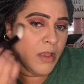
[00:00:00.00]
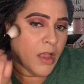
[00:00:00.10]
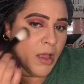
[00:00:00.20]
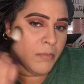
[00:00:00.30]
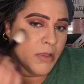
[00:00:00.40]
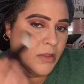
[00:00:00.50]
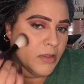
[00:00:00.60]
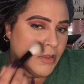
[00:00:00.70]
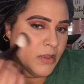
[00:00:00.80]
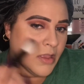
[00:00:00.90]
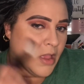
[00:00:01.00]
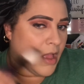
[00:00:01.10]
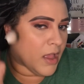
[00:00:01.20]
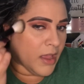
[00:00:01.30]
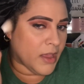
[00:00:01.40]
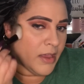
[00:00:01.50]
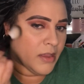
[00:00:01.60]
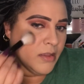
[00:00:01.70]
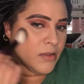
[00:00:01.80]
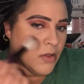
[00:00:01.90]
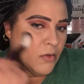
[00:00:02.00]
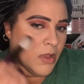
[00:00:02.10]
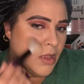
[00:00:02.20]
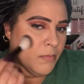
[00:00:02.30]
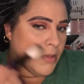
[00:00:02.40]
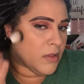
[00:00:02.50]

up. I go up.